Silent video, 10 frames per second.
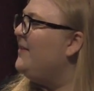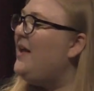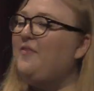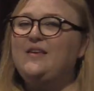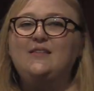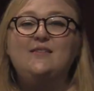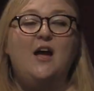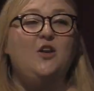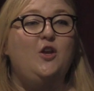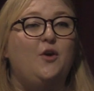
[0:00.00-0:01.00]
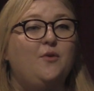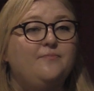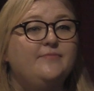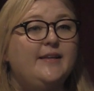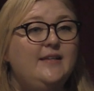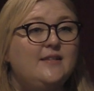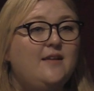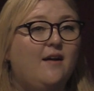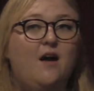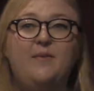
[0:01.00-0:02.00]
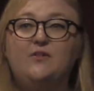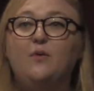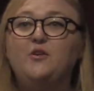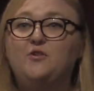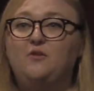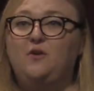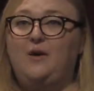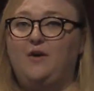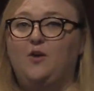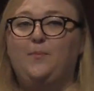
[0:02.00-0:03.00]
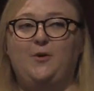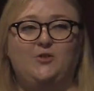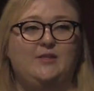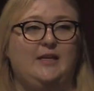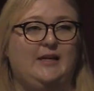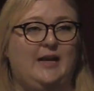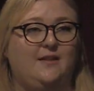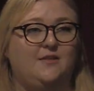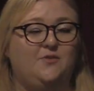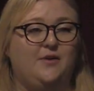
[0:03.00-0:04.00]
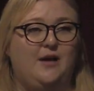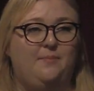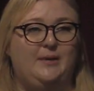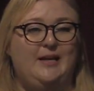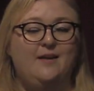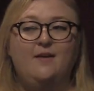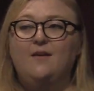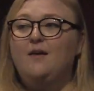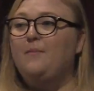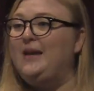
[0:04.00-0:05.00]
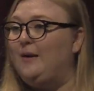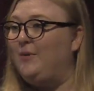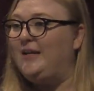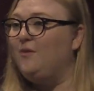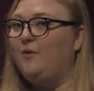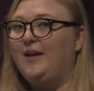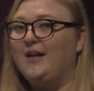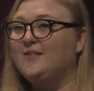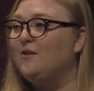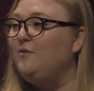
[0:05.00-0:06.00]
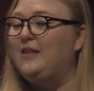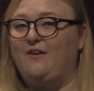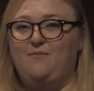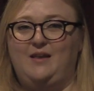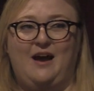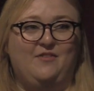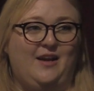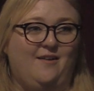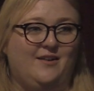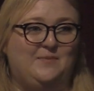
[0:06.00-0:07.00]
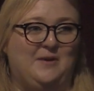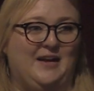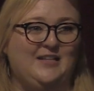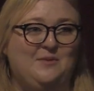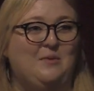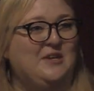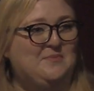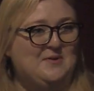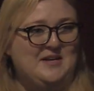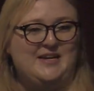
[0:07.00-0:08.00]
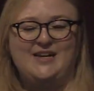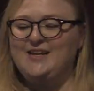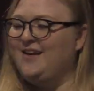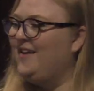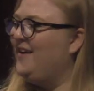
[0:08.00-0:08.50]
Now, this is not new. LinkedIn.com has always shown you how you're personally connected to a company, but we didn't want to exclude that from the Navigator experience. We wanted to bring it in.